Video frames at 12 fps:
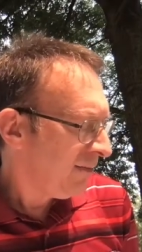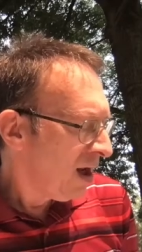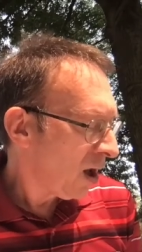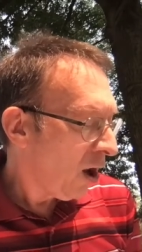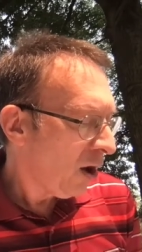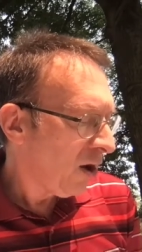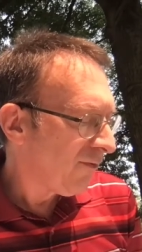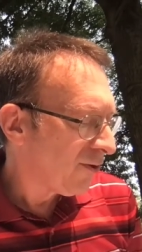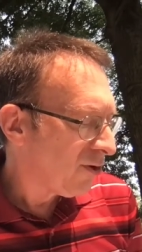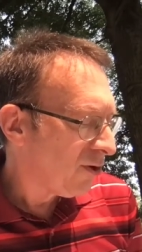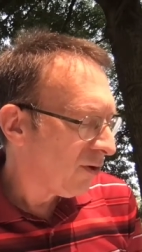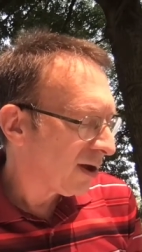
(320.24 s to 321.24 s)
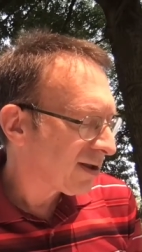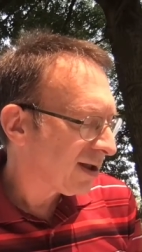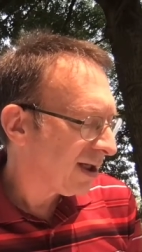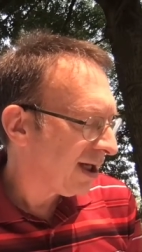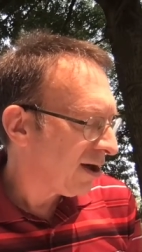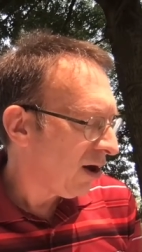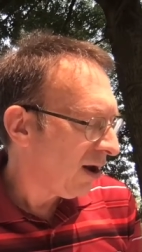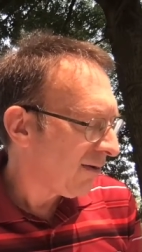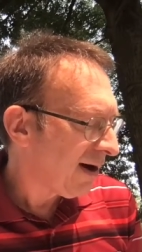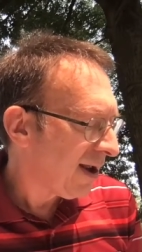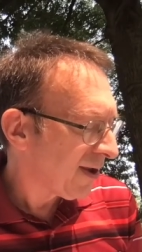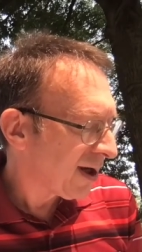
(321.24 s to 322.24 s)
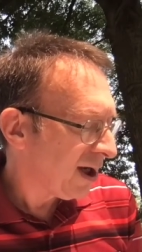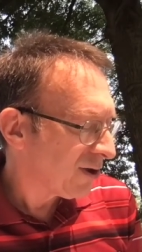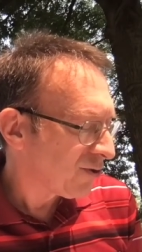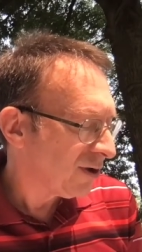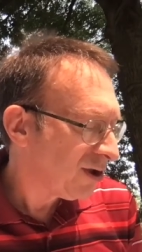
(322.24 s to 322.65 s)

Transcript: All over New York City and all around the country,